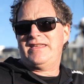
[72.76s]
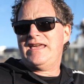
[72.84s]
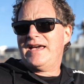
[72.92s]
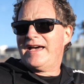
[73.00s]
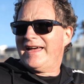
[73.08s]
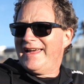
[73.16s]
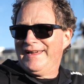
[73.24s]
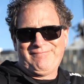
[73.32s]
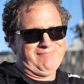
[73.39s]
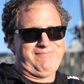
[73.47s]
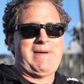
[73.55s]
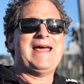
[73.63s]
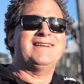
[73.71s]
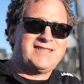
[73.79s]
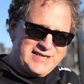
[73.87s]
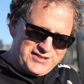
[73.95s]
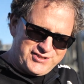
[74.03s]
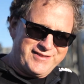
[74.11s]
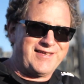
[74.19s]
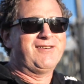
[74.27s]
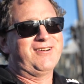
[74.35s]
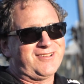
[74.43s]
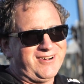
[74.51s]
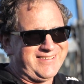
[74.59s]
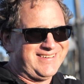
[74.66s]
Yeah, and bad intentions. Oh
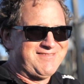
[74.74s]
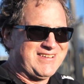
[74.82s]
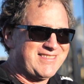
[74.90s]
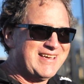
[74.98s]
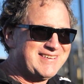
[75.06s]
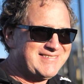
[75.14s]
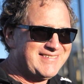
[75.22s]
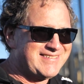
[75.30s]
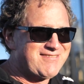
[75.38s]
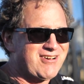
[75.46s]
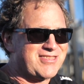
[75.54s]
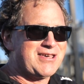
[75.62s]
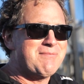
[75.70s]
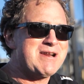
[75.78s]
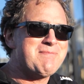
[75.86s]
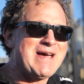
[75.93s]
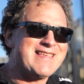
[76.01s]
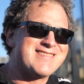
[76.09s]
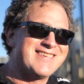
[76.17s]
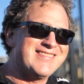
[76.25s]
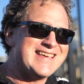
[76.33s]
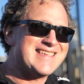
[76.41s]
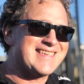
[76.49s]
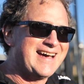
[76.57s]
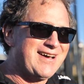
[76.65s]
God, I mean, got so many battens in
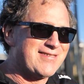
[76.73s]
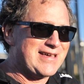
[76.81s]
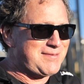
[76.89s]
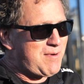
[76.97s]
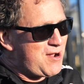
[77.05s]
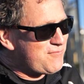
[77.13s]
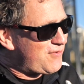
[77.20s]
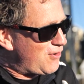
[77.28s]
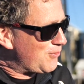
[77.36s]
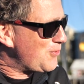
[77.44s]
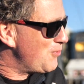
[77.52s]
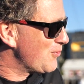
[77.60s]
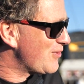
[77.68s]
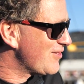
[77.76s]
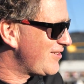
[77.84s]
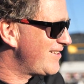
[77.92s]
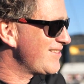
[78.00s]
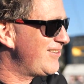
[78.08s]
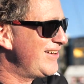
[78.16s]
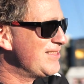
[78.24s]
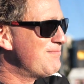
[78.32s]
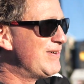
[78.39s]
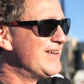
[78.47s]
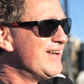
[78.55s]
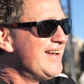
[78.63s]
these sails. That's my own fault, of course, because I designed
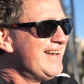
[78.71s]
them. But